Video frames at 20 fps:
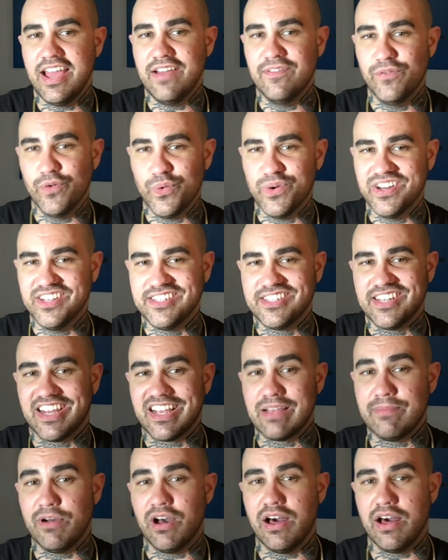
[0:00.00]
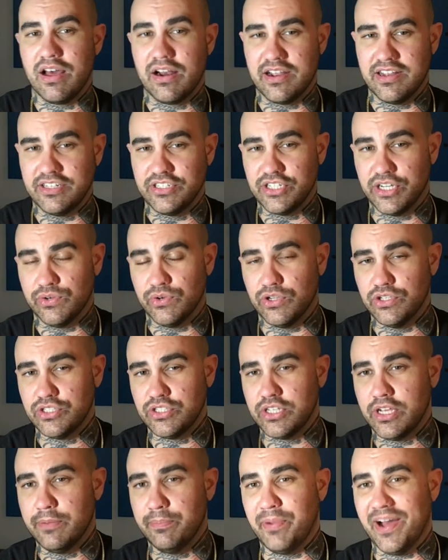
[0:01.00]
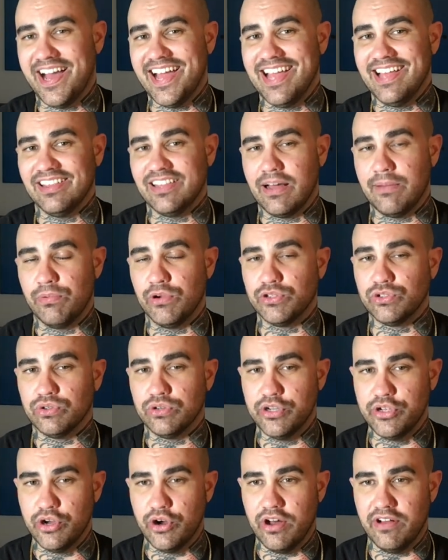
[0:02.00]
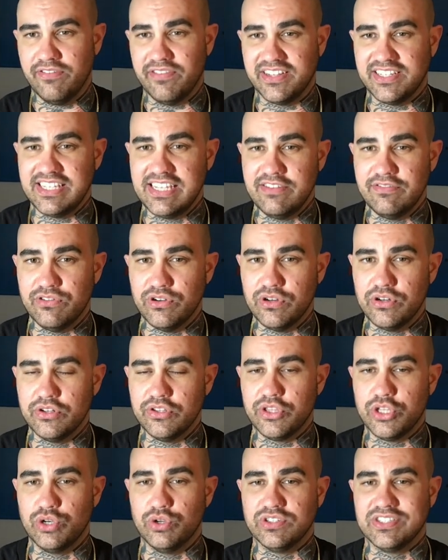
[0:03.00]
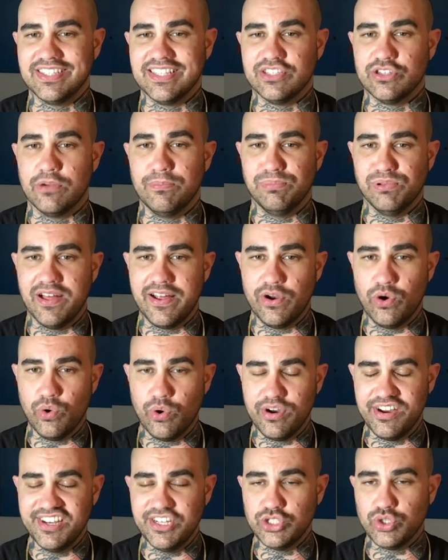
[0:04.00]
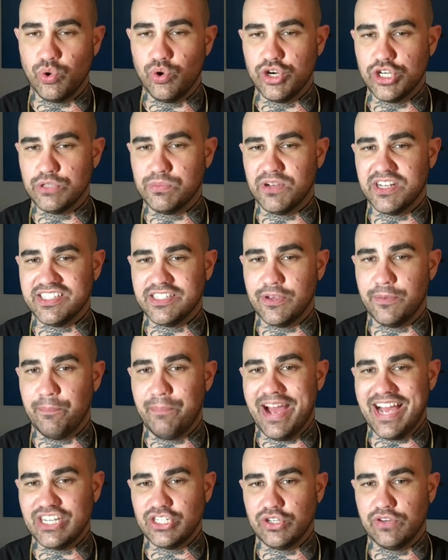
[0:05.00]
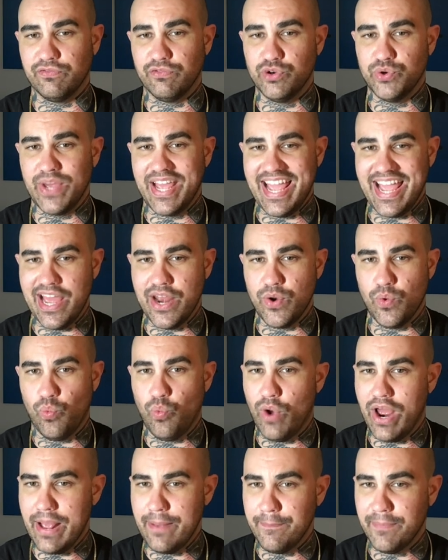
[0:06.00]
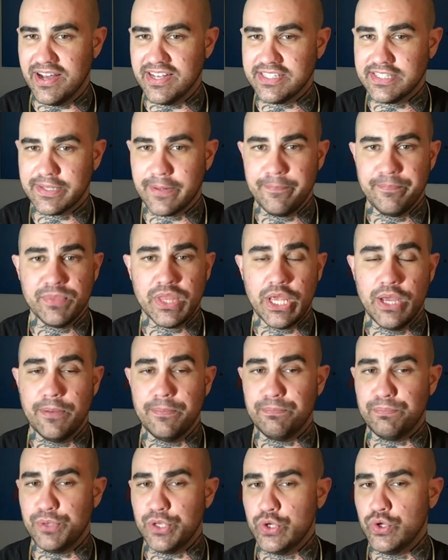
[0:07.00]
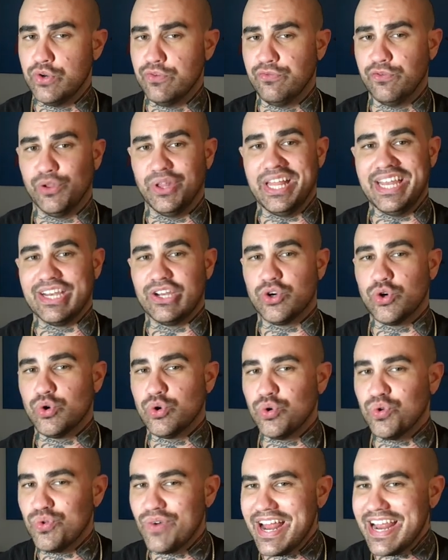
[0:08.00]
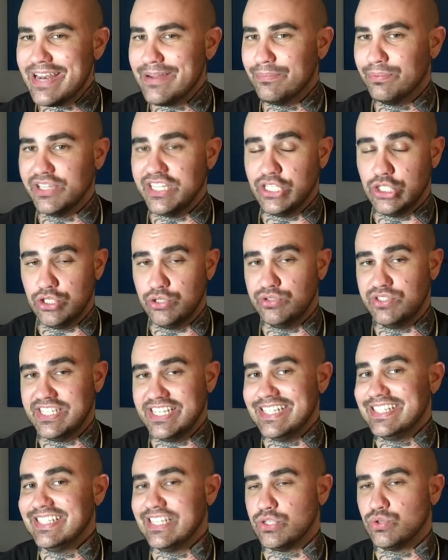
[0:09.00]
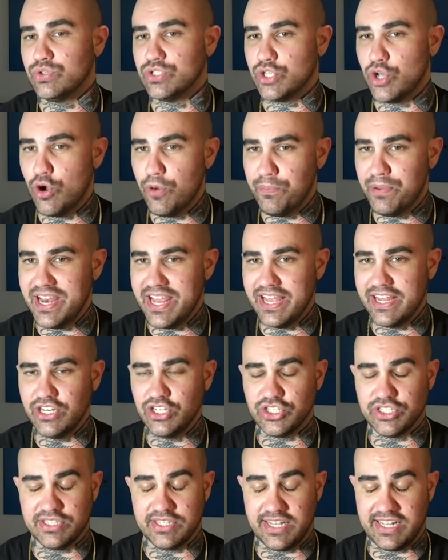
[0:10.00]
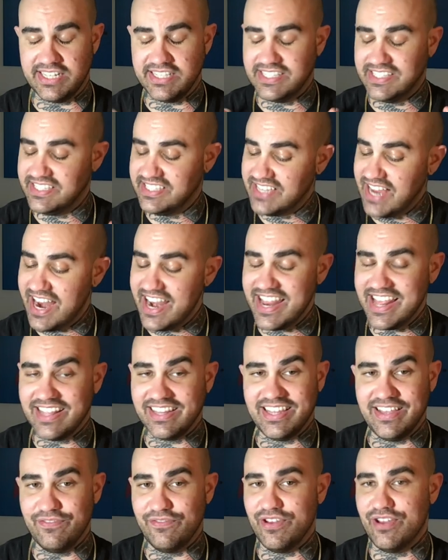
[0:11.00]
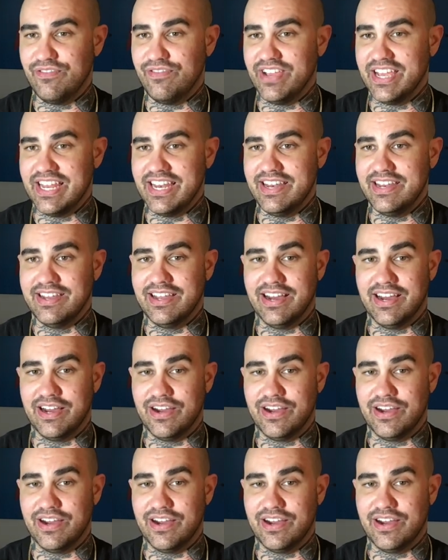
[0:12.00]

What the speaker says: everyone talking about Arancia Rossa by Laboratorio Olfattivo. The notes in this are blood orange, orange blossom, passion fruit, and white musk. Beautiful, incredibly juicy citrus opening, just like stunningly vivid.